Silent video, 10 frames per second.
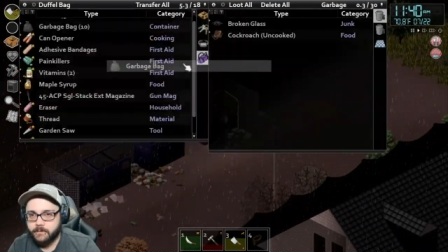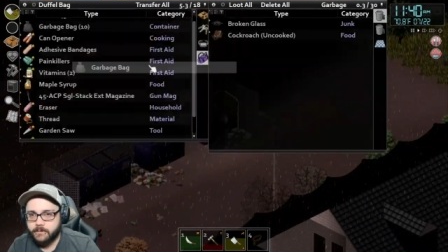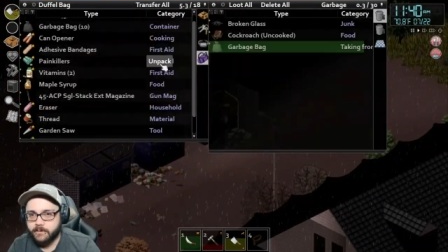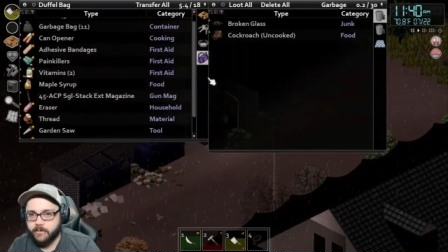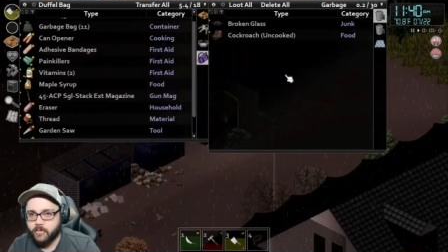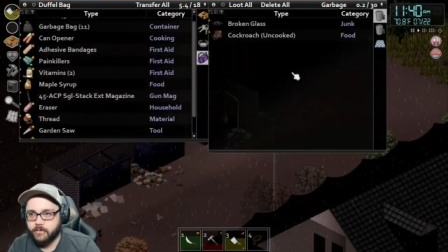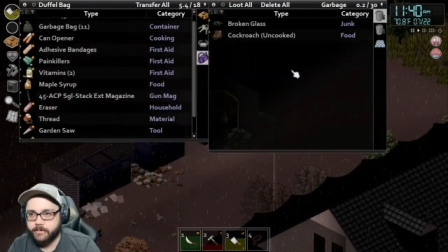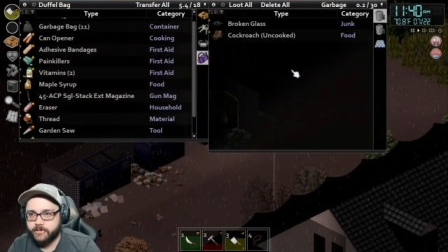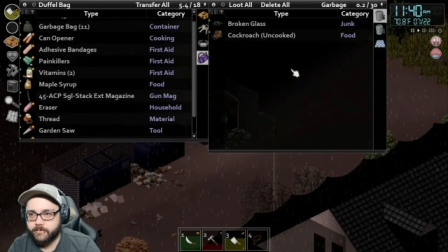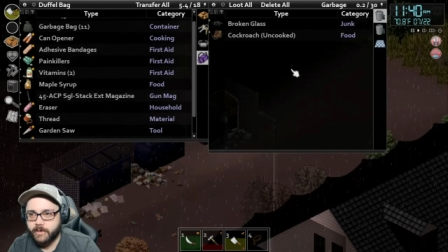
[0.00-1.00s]
Another
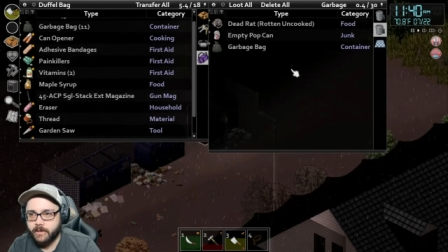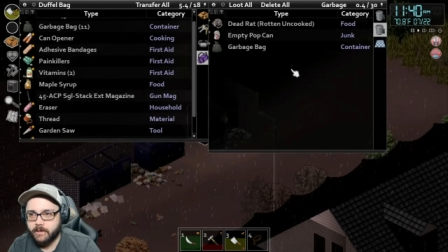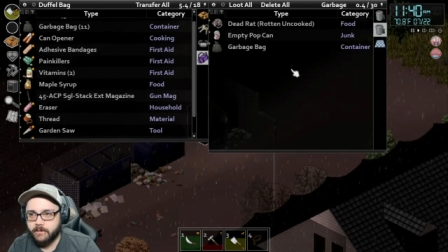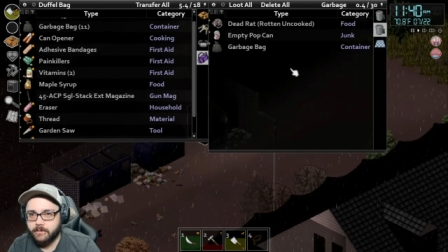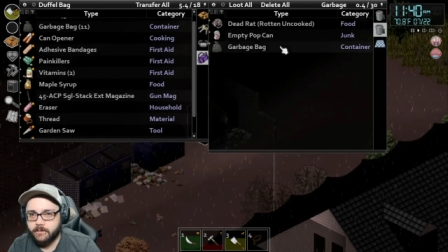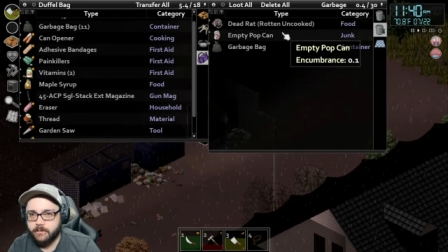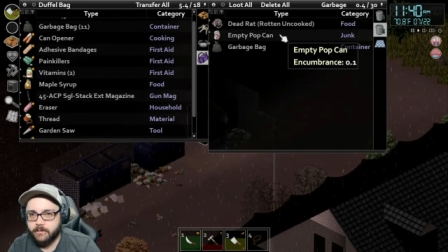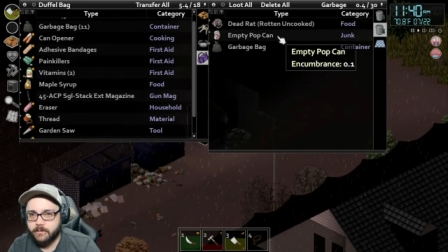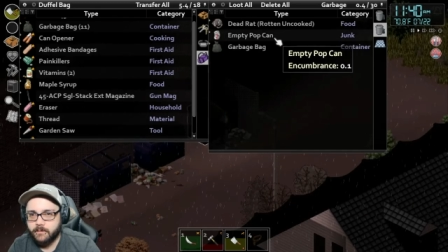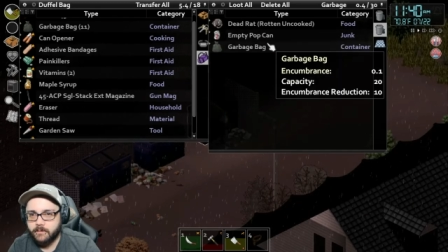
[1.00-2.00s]
garbage bag.
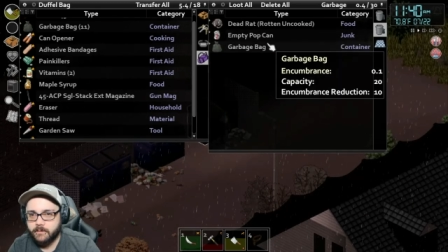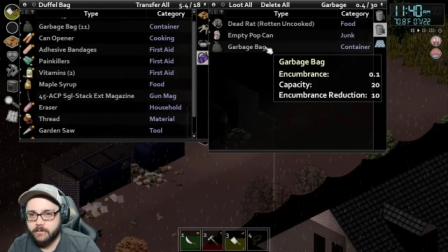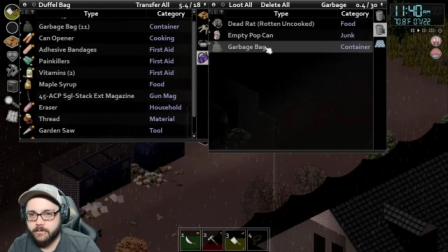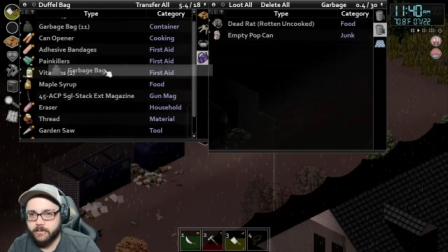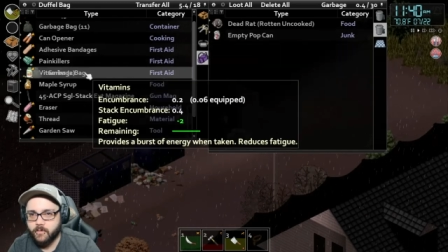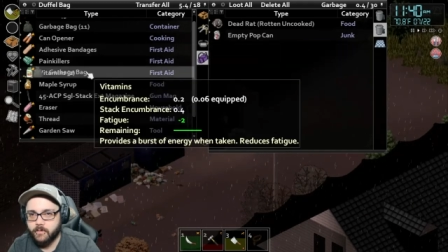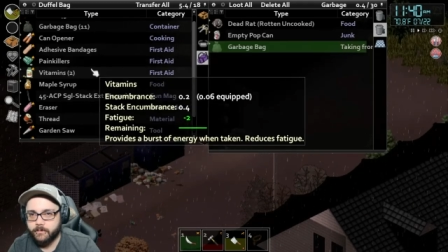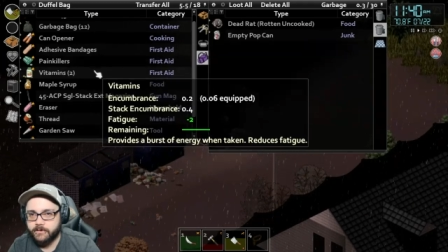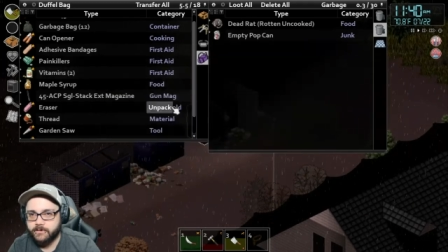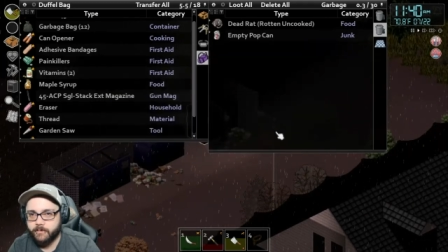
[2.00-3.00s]
Another
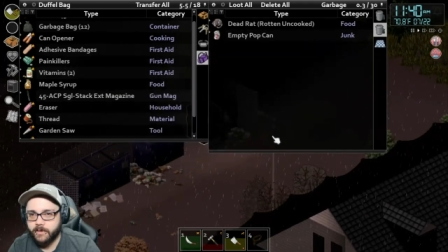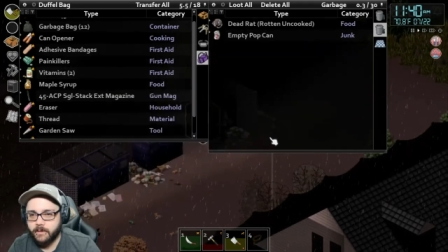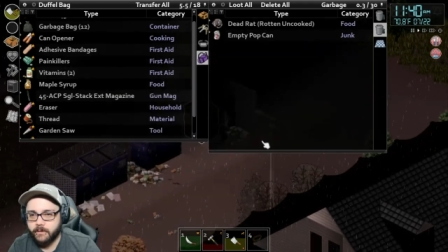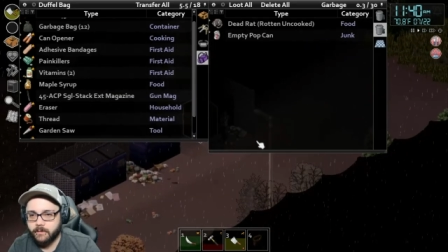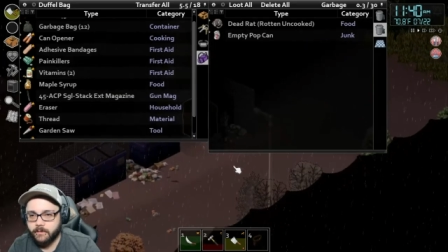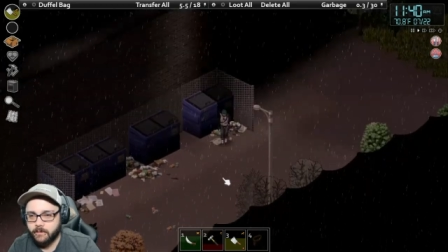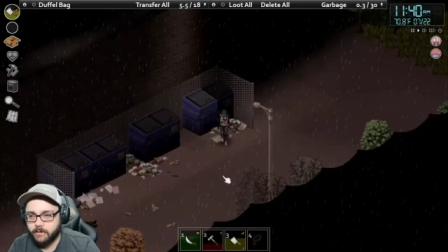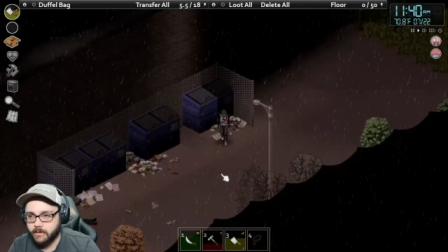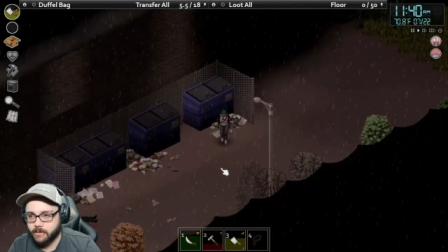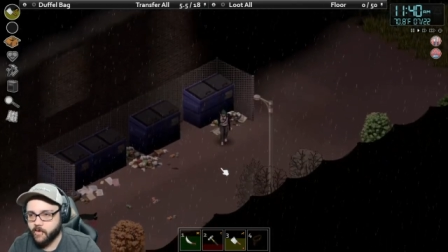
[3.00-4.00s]
garbage bag.
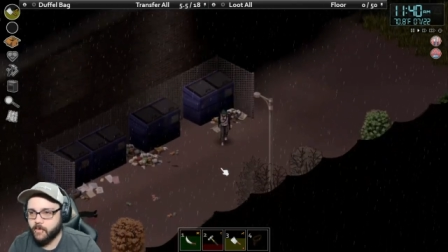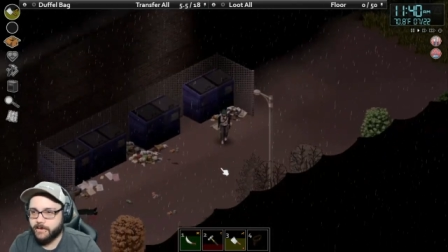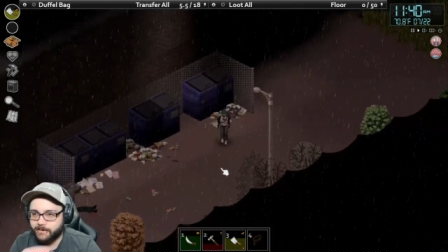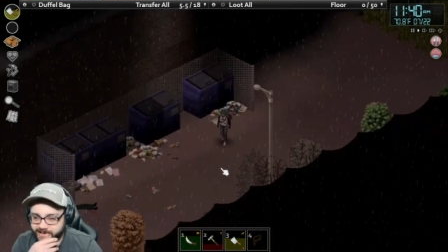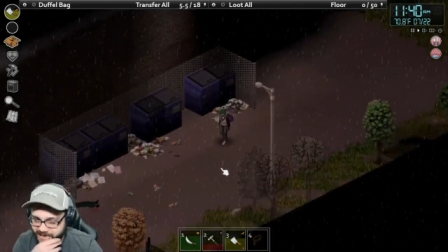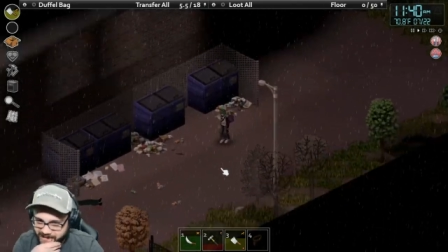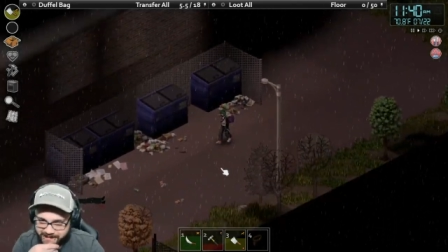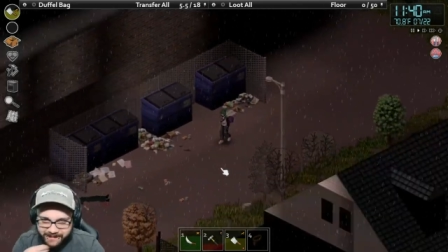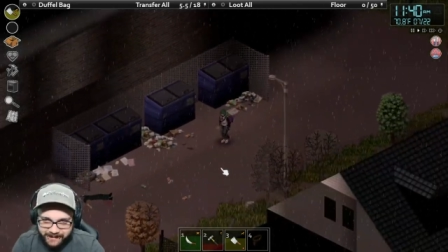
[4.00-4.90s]
I don't know why I'm saying it